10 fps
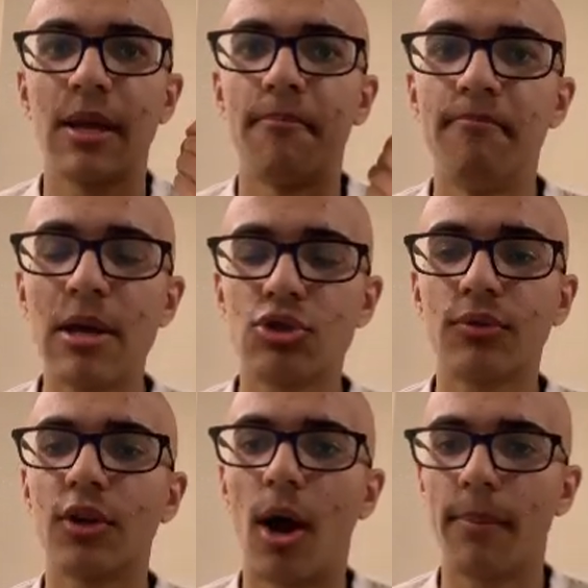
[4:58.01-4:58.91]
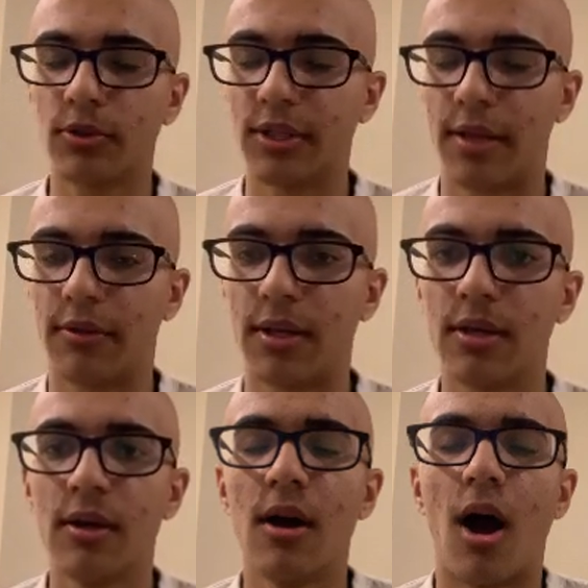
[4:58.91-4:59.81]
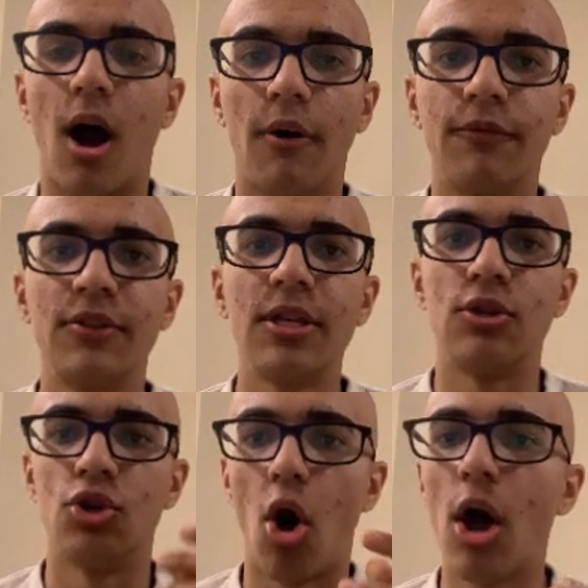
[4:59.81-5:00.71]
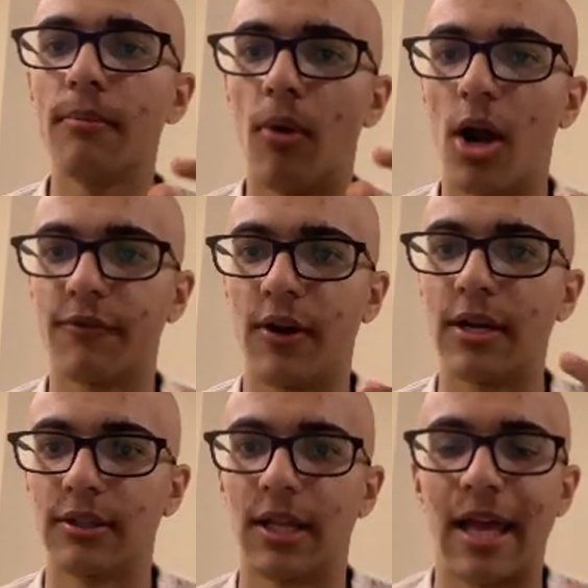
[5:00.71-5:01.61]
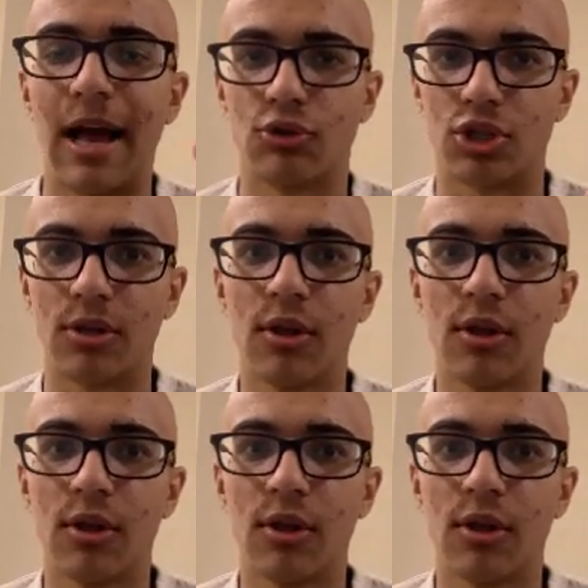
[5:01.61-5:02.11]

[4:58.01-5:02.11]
measure the optical density of the non-modified clay algae.